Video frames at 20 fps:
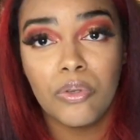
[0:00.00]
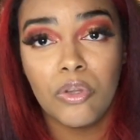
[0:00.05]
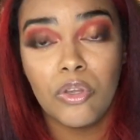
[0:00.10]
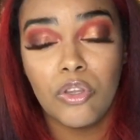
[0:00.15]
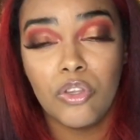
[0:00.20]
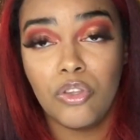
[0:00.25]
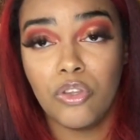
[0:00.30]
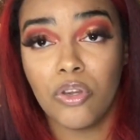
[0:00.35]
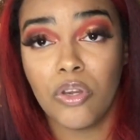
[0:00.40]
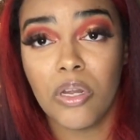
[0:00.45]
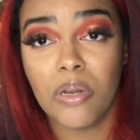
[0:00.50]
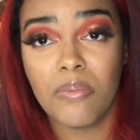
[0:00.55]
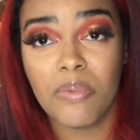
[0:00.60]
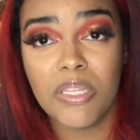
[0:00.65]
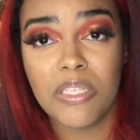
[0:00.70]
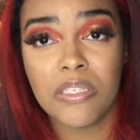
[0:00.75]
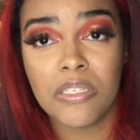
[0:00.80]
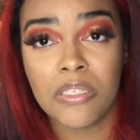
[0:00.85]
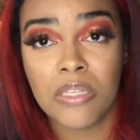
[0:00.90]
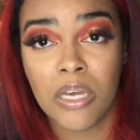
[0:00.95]
You're gonna be
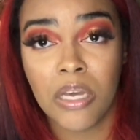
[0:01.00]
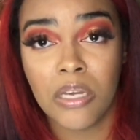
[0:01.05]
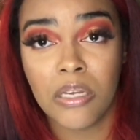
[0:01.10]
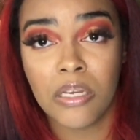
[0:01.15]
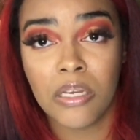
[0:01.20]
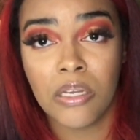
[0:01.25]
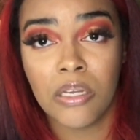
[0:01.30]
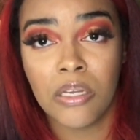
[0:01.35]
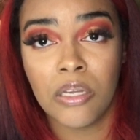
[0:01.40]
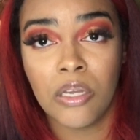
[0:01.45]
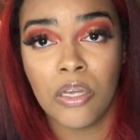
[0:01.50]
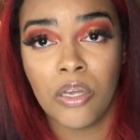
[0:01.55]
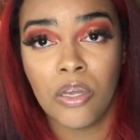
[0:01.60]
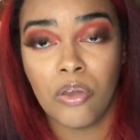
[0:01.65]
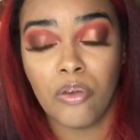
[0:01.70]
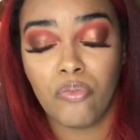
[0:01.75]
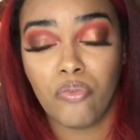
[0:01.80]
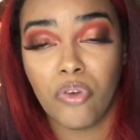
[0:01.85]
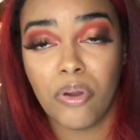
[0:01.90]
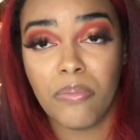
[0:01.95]
stuck
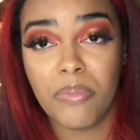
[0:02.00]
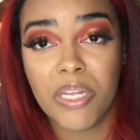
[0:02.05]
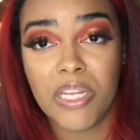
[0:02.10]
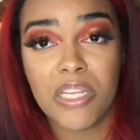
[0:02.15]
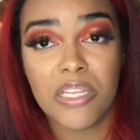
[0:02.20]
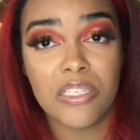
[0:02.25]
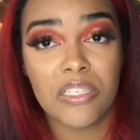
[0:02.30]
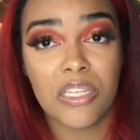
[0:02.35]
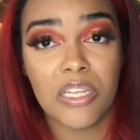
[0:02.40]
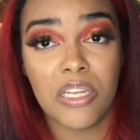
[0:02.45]
reminiscing